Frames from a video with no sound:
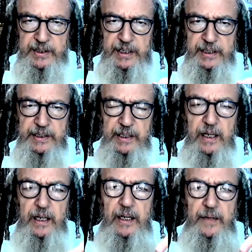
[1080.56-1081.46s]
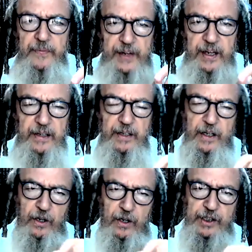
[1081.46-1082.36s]
says, in the
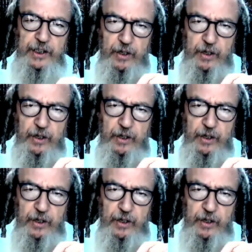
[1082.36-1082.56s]
Kodesh